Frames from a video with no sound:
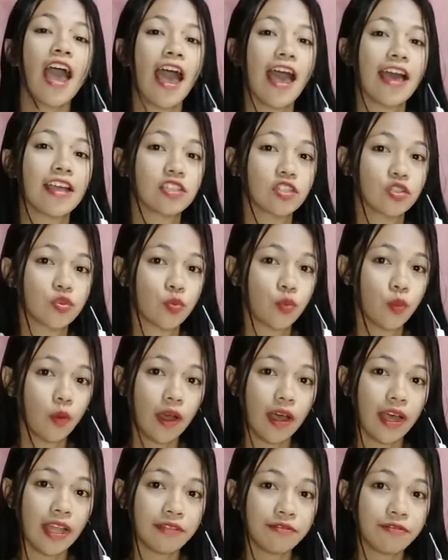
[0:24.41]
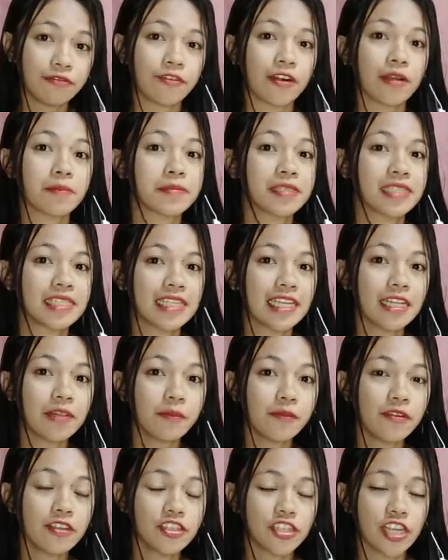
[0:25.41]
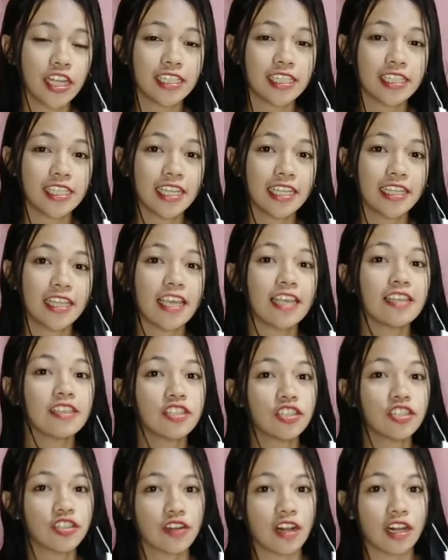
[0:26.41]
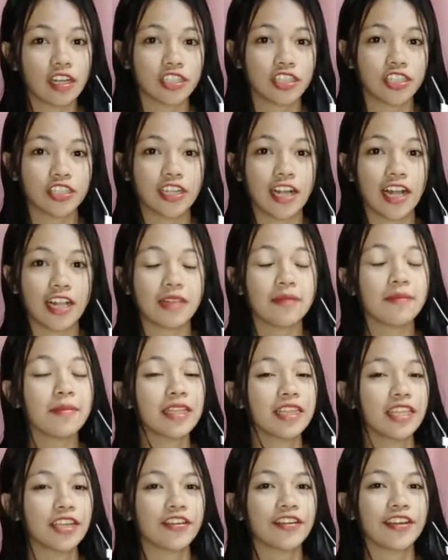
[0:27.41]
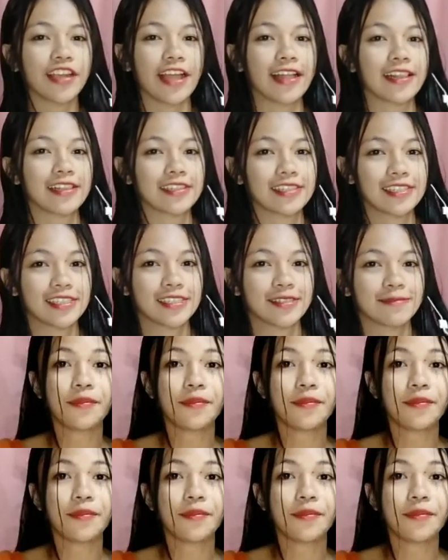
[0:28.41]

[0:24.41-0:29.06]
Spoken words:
and 1 from still projected instructional materials.